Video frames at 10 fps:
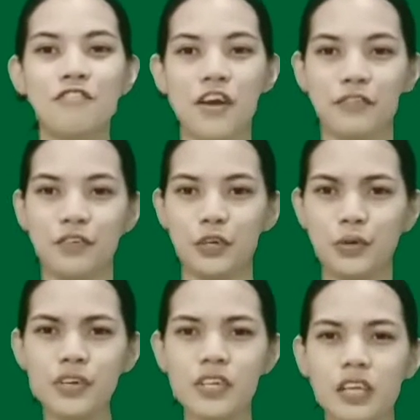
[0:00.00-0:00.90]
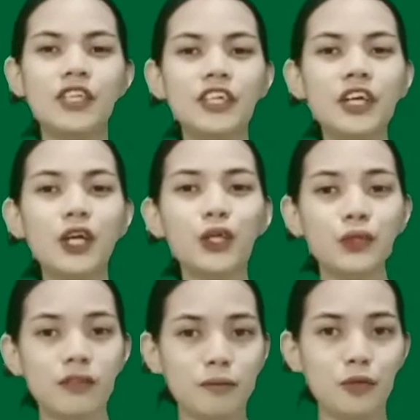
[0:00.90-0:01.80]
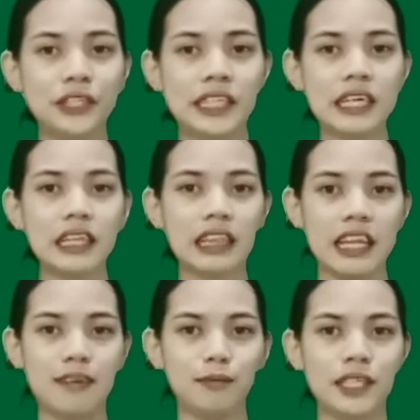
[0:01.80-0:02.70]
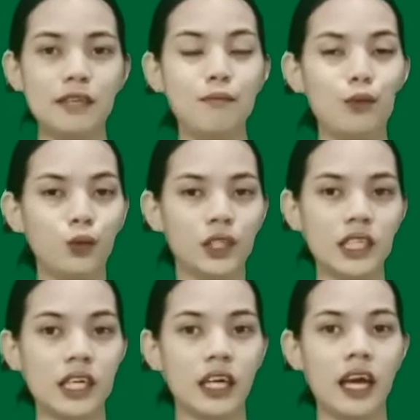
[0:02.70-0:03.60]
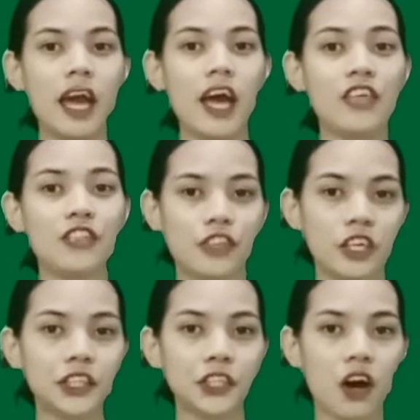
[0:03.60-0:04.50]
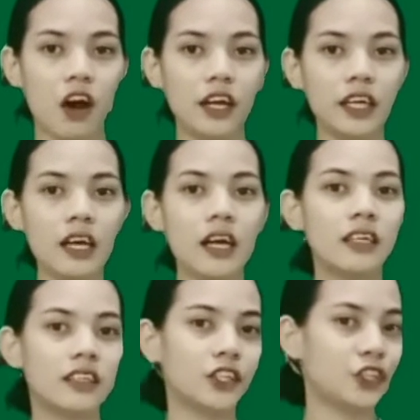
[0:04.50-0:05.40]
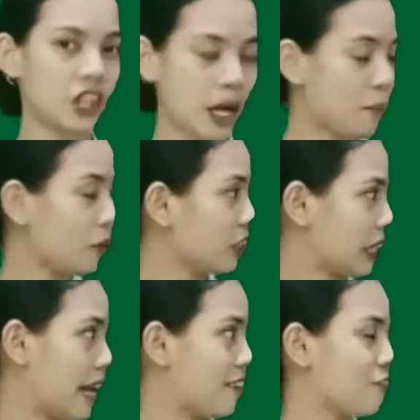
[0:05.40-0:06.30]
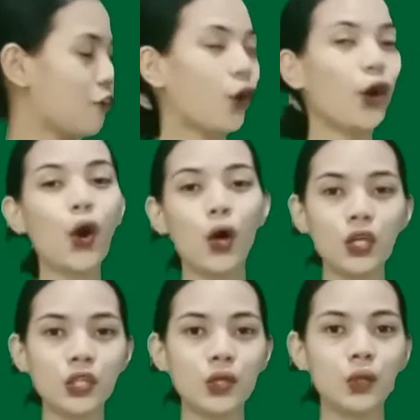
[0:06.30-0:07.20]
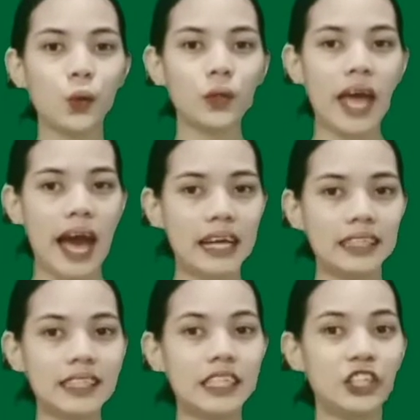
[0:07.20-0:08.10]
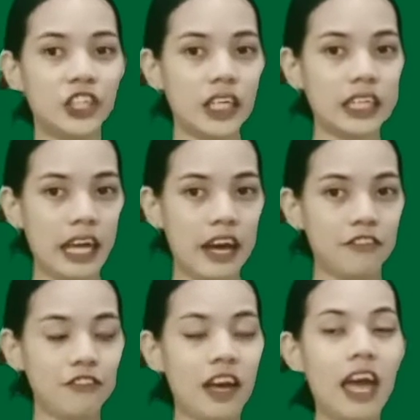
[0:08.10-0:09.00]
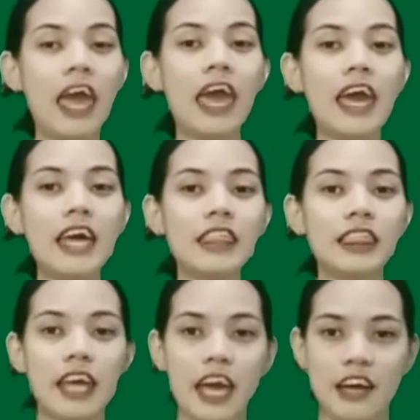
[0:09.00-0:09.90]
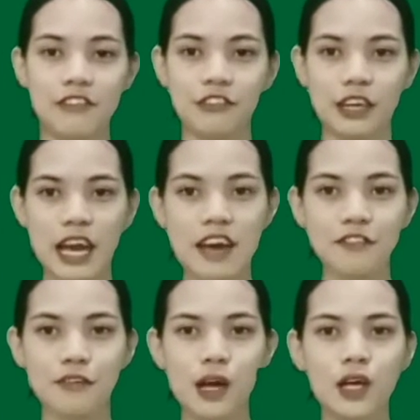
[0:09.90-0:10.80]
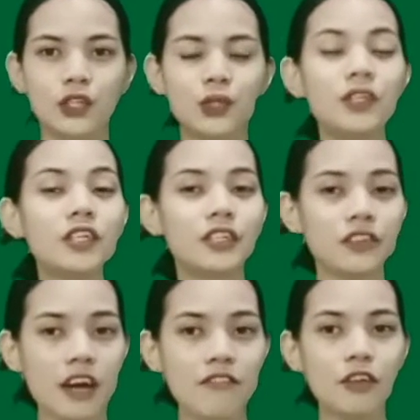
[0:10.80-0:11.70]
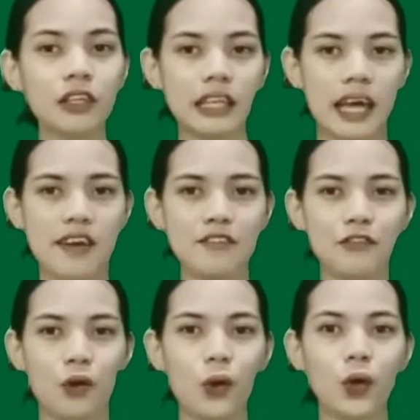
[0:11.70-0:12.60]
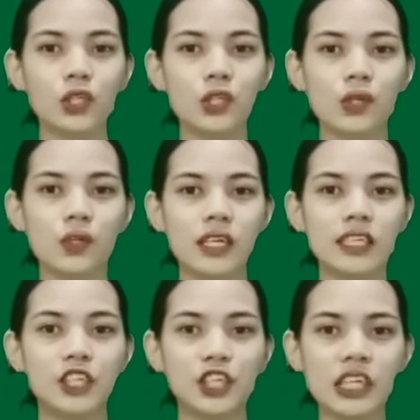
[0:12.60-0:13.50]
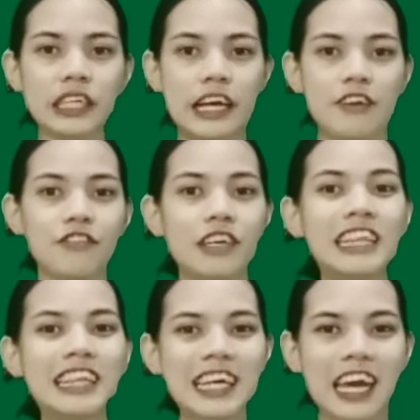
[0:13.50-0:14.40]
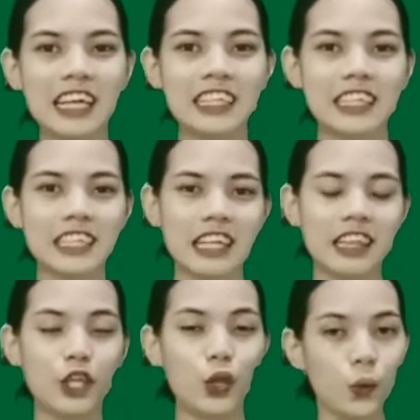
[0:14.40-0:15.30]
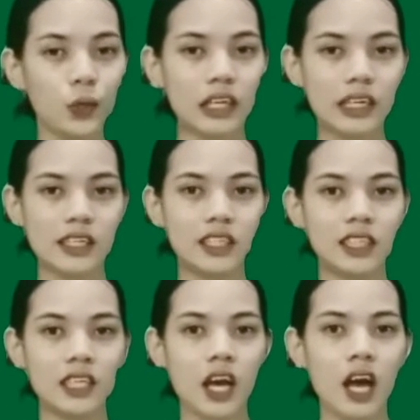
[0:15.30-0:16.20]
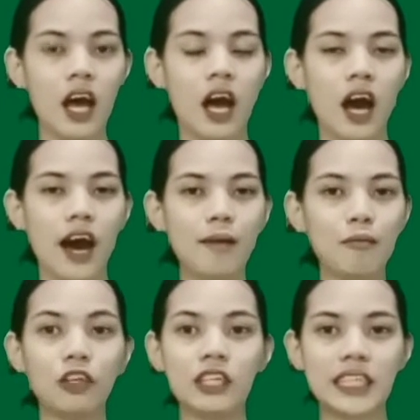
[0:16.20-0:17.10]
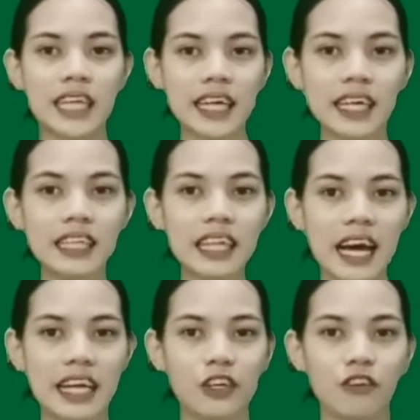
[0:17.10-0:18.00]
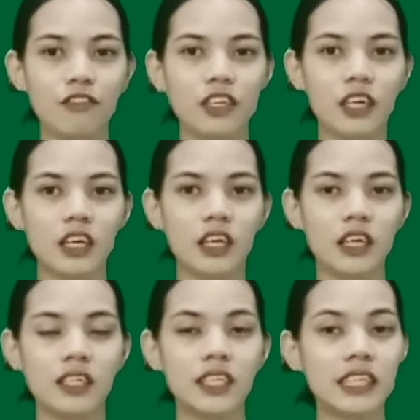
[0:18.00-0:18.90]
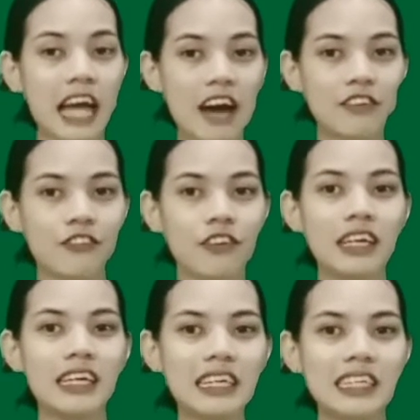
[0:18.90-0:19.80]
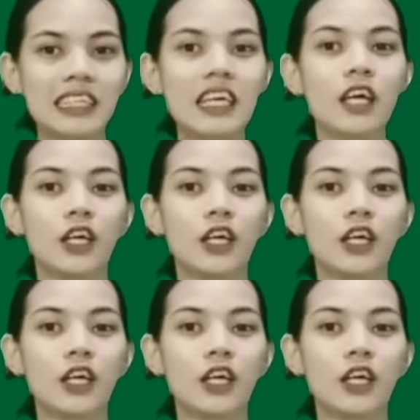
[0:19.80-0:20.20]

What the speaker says: Very good. There are two musical clefs in music, and these are the treble clef, or also known as the G clef, and the F clef. So the treble clef, or also known as the G clef, indicates that the note is on the second line of the staff is